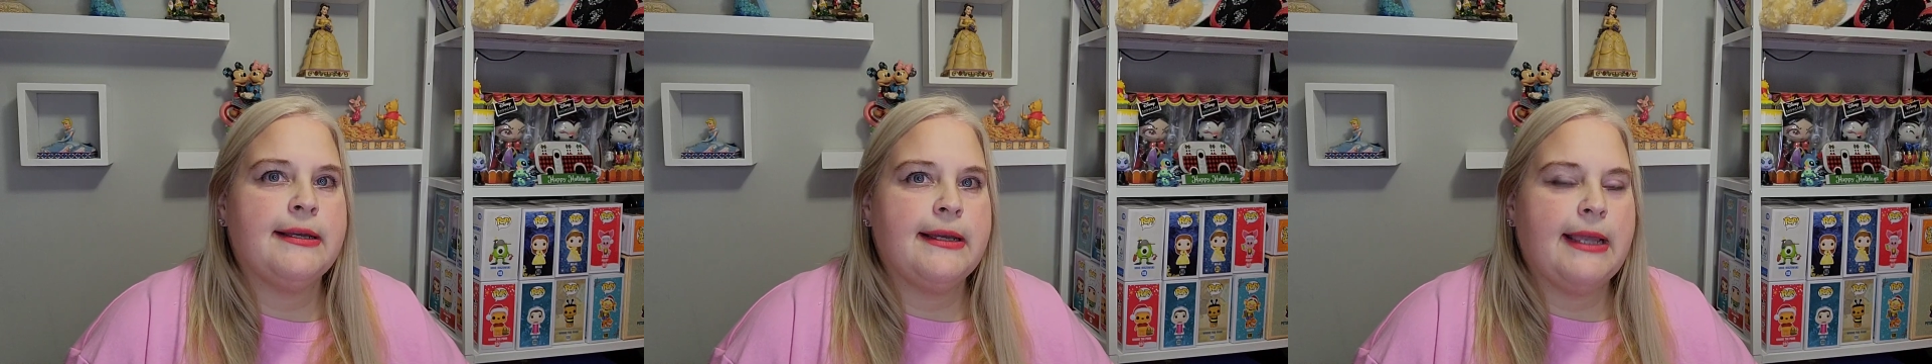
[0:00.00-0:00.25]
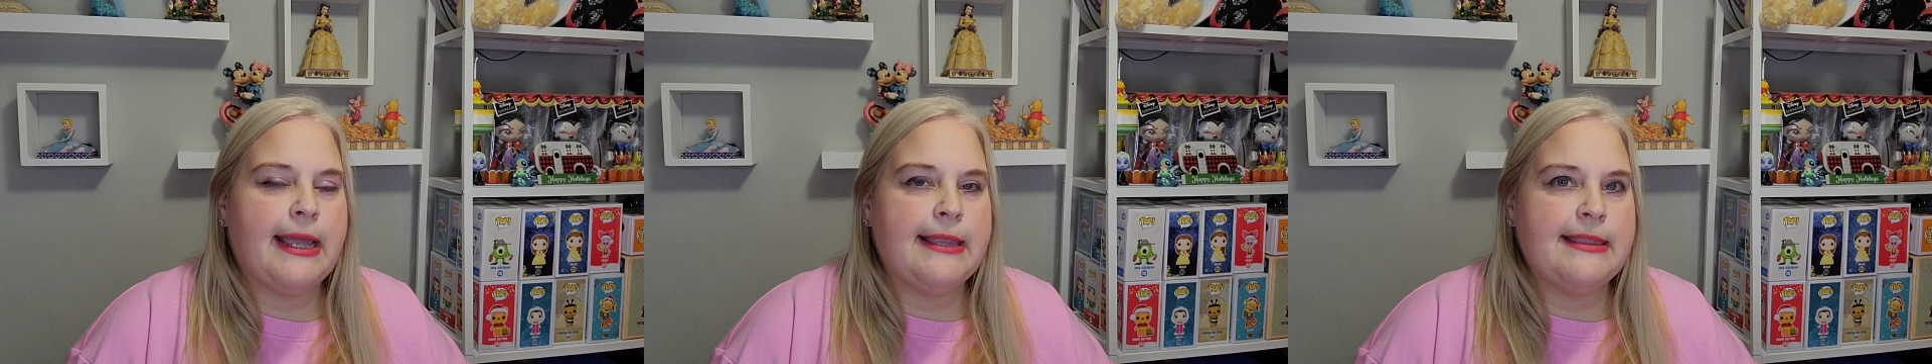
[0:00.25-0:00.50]

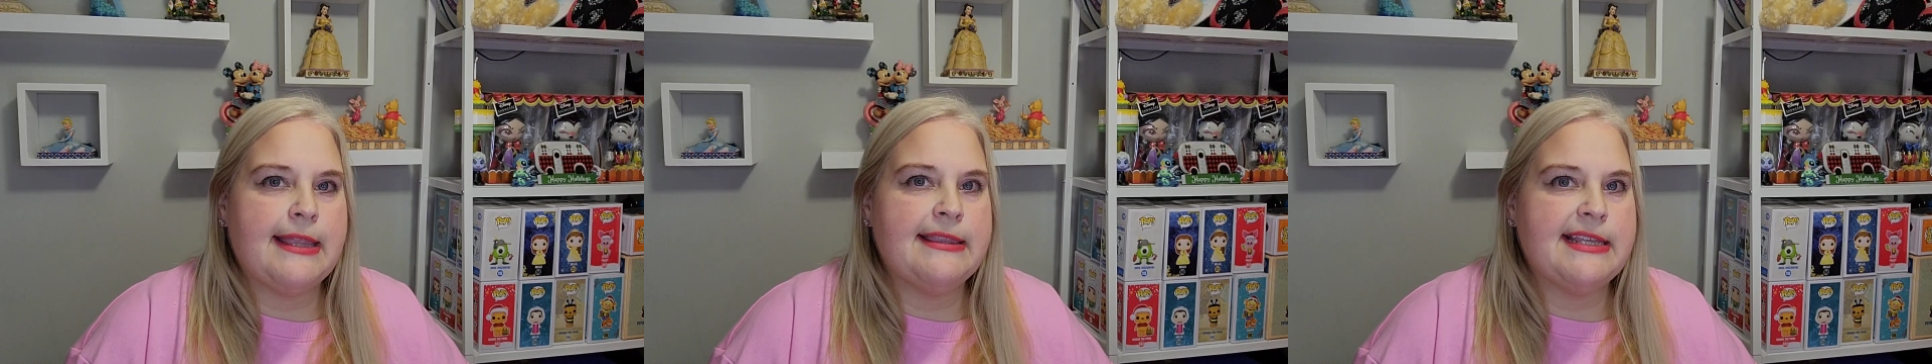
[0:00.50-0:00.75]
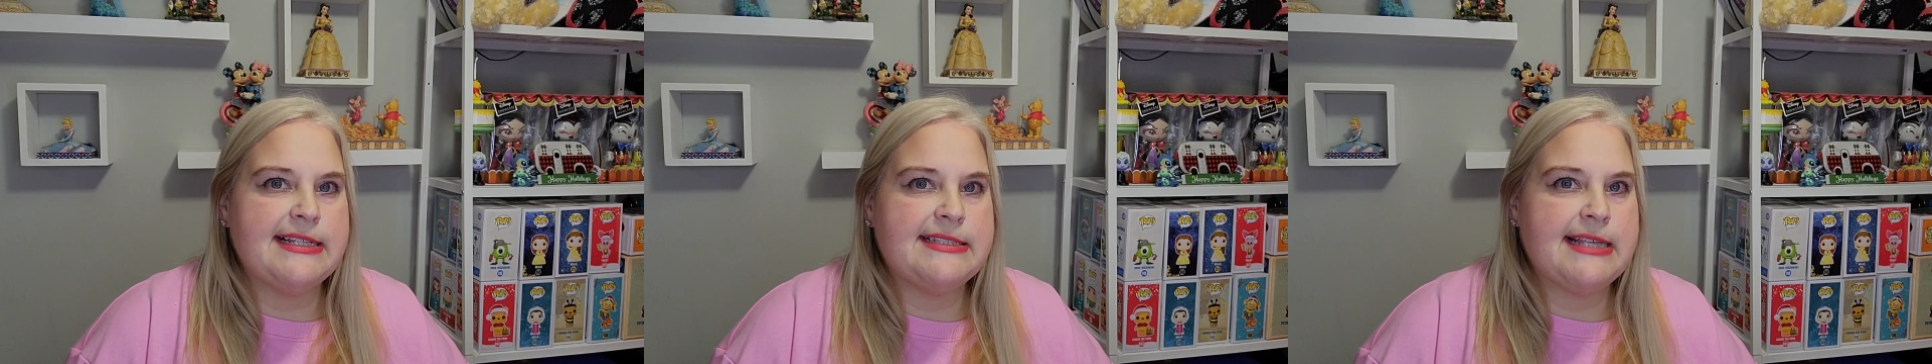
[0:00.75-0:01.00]
and then
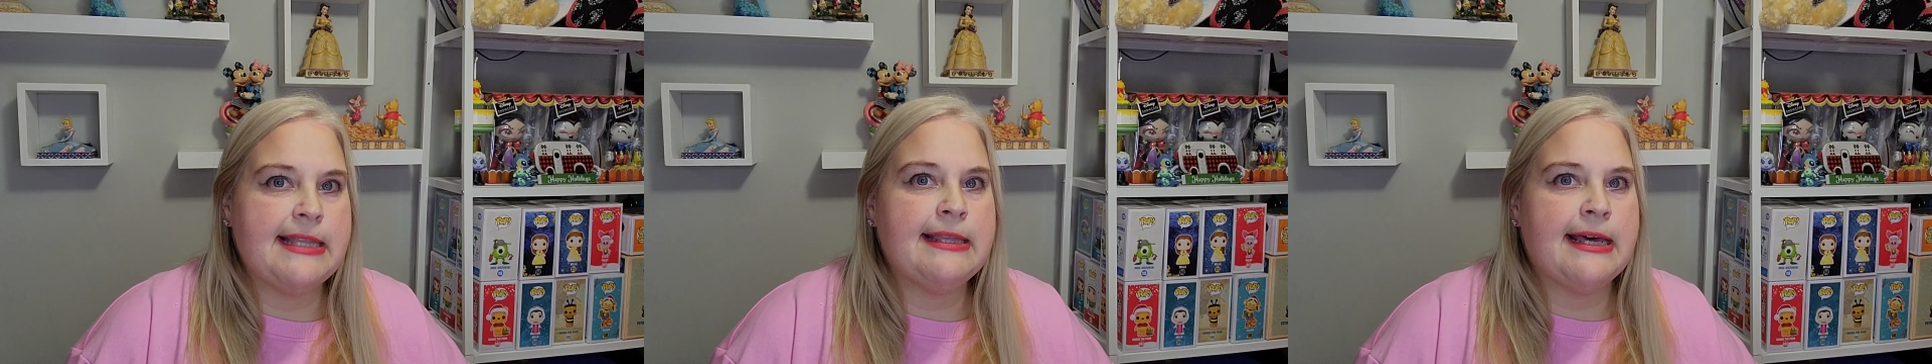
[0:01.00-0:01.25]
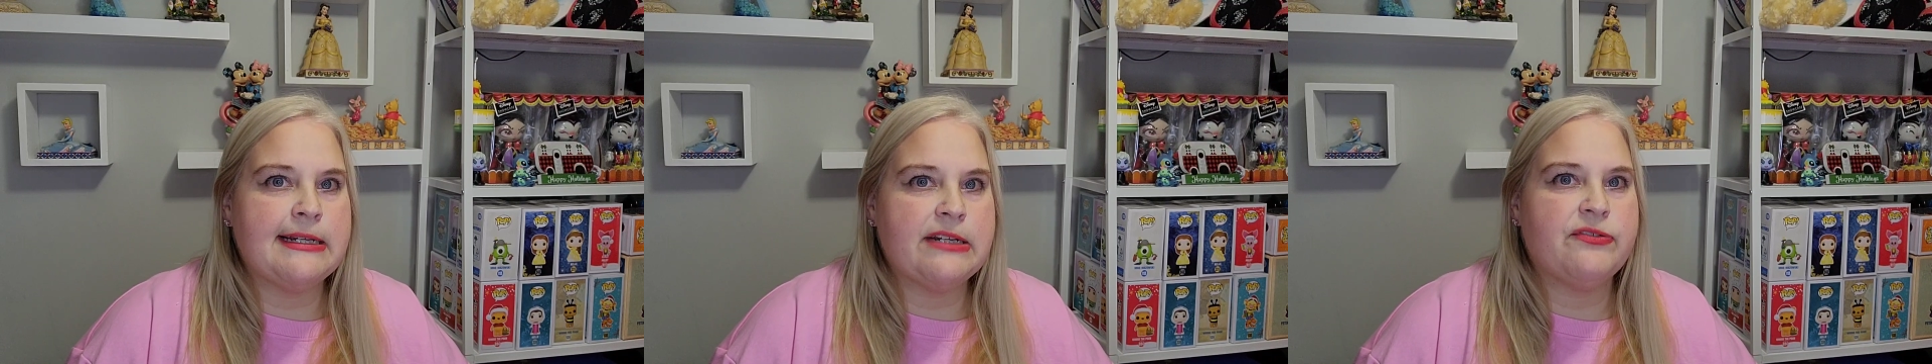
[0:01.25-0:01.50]
they send
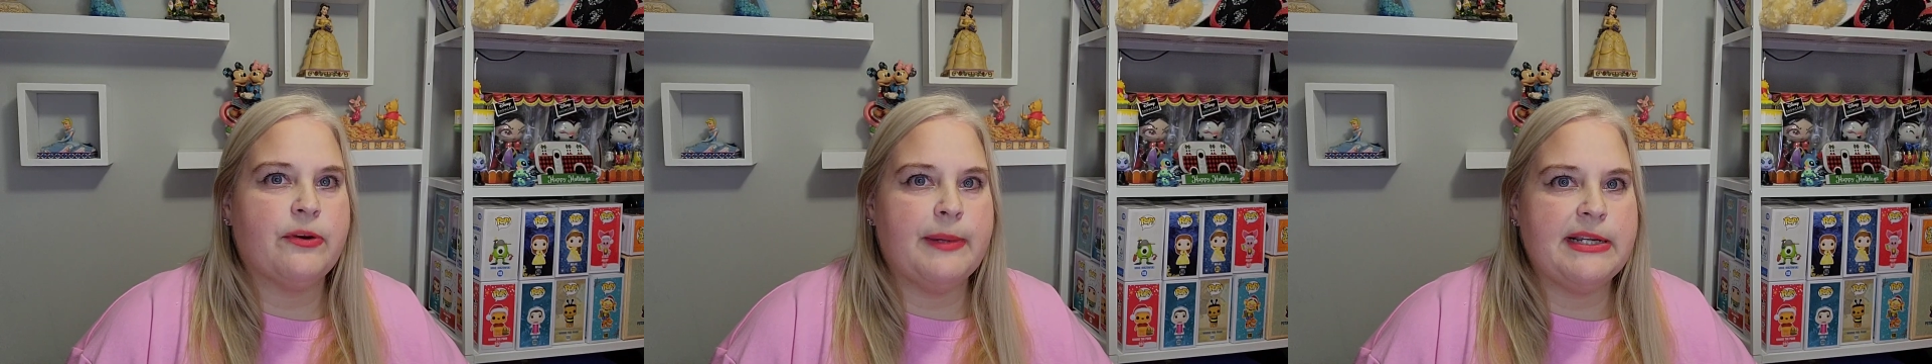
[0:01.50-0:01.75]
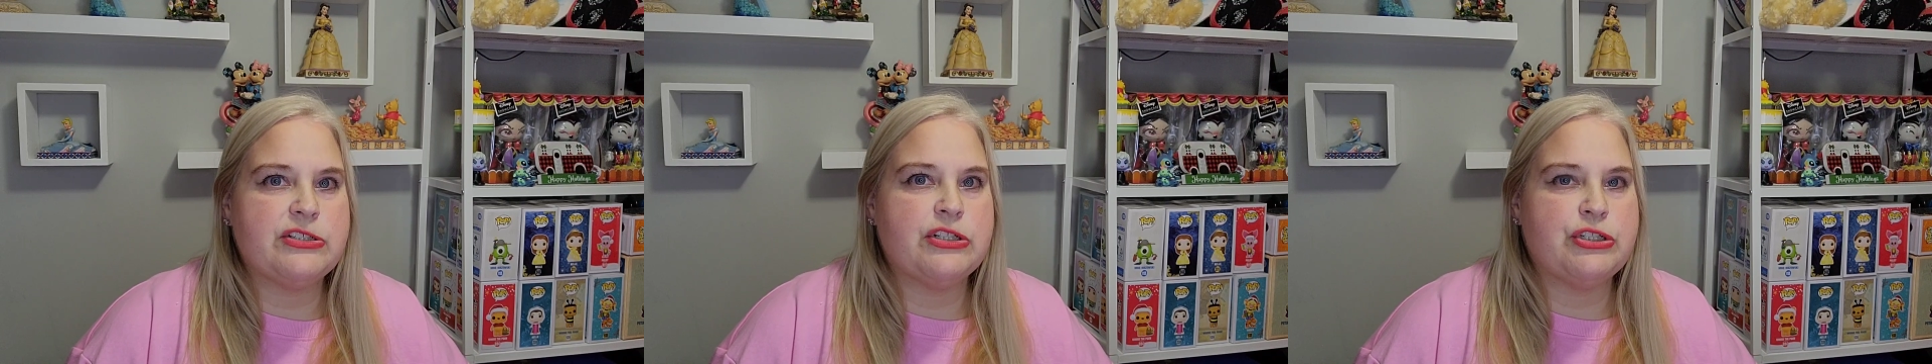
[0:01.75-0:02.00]
that
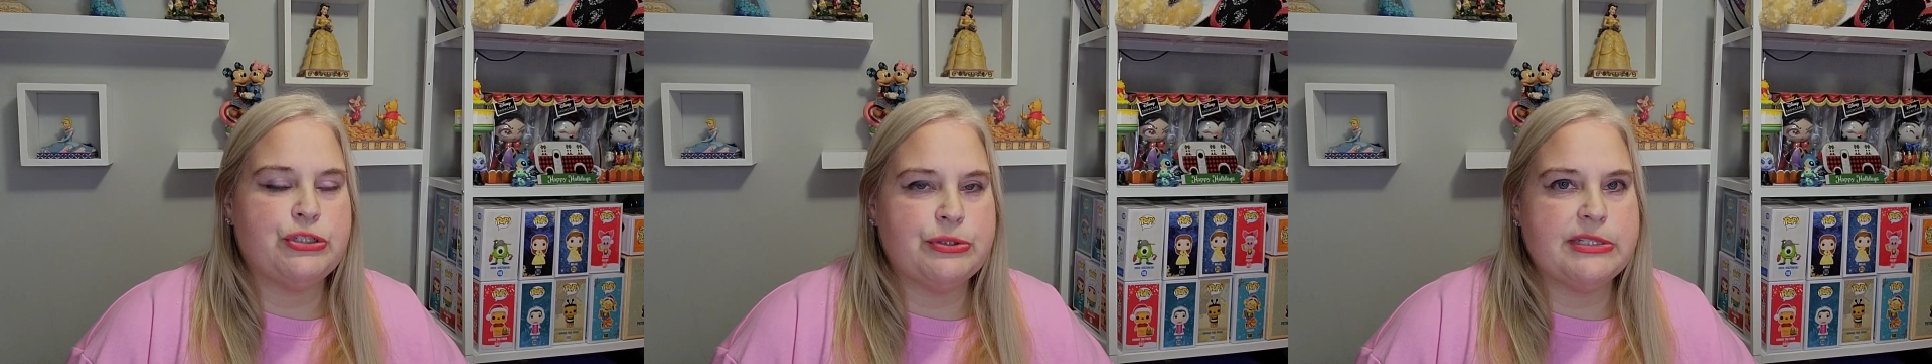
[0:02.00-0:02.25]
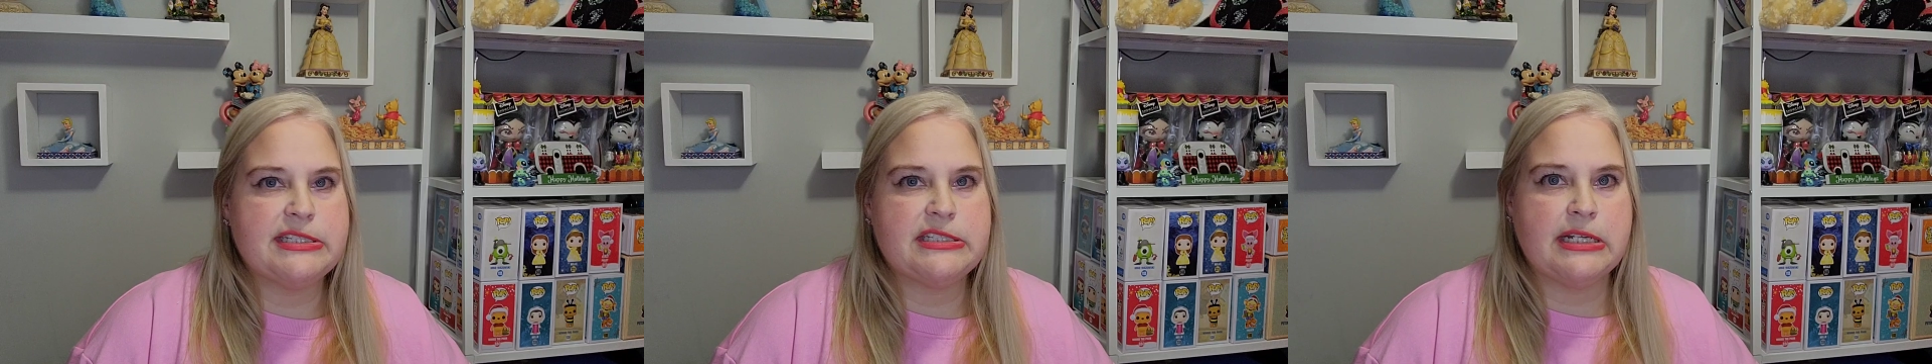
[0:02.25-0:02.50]
information to
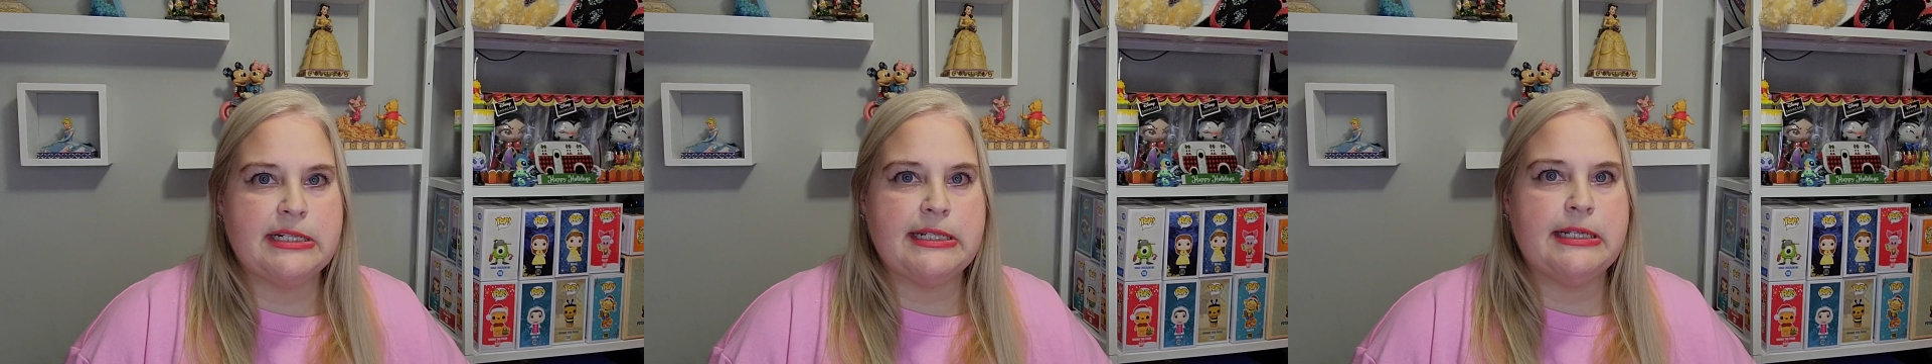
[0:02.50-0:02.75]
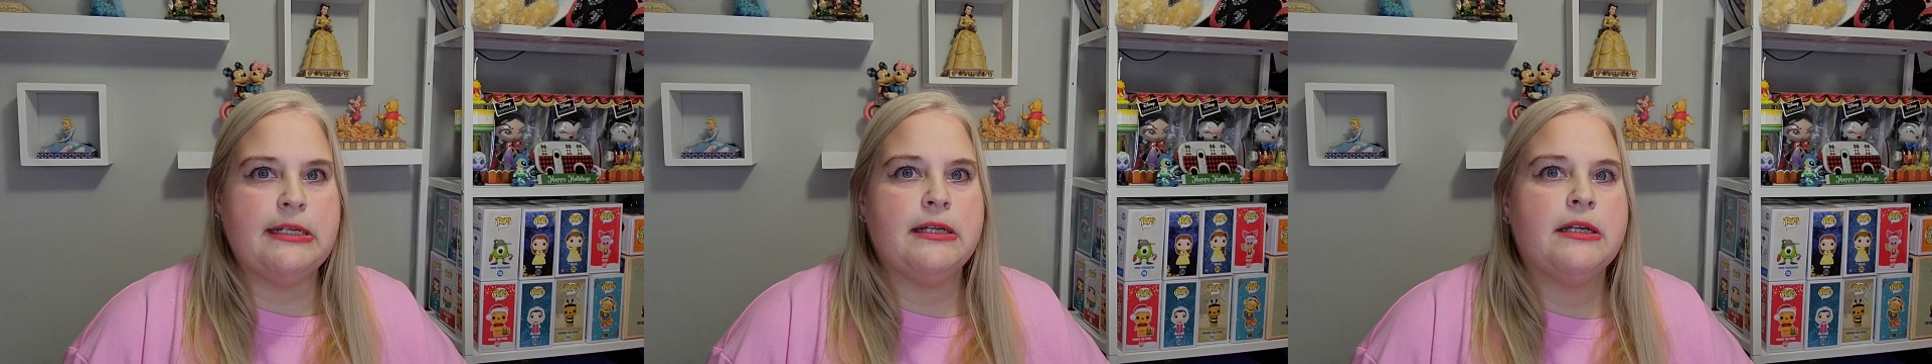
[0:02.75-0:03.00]
the
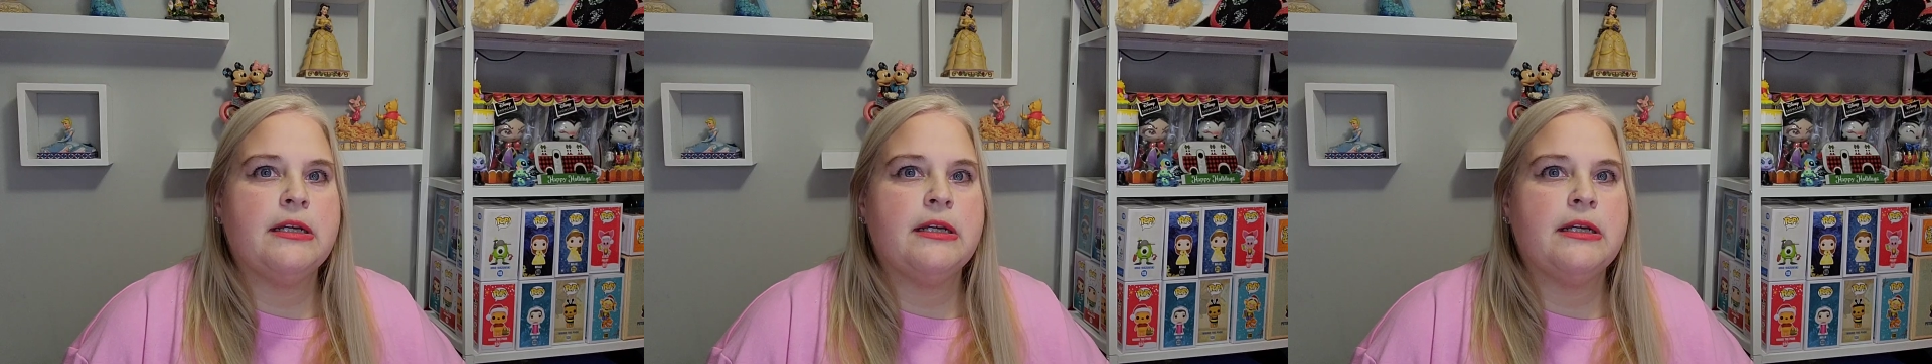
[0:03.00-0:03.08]
study.